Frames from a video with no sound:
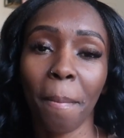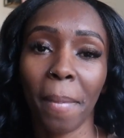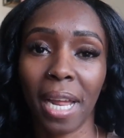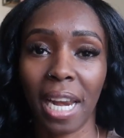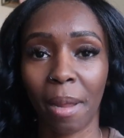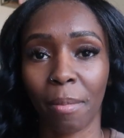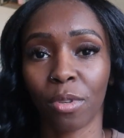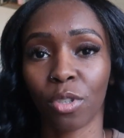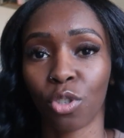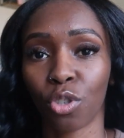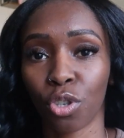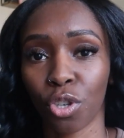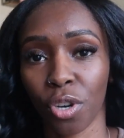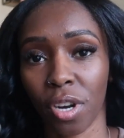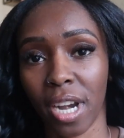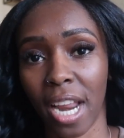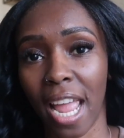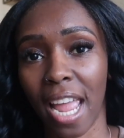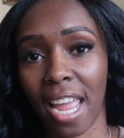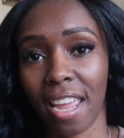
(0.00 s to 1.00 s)
My name is
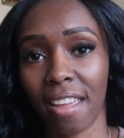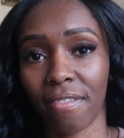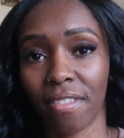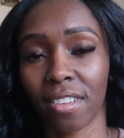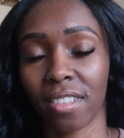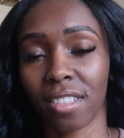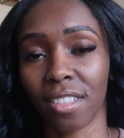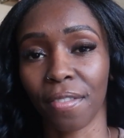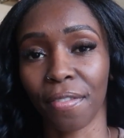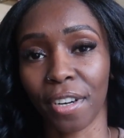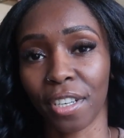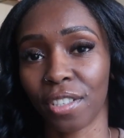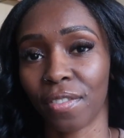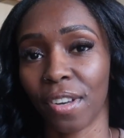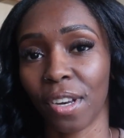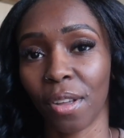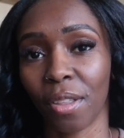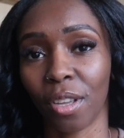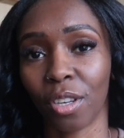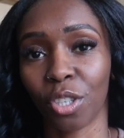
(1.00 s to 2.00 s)
Trenee if this is the first
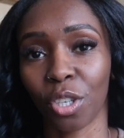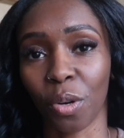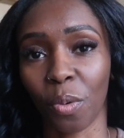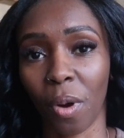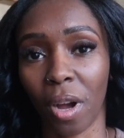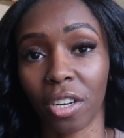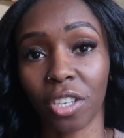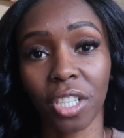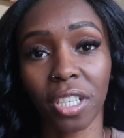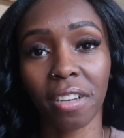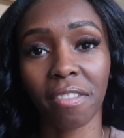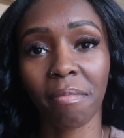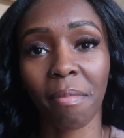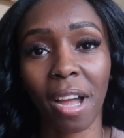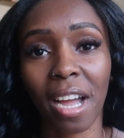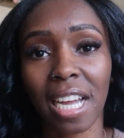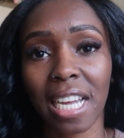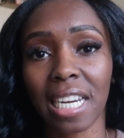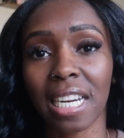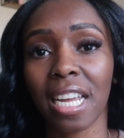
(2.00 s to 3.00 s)
video that you're watching of
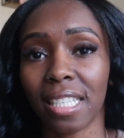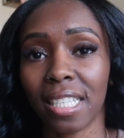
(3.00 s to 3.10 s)
mine.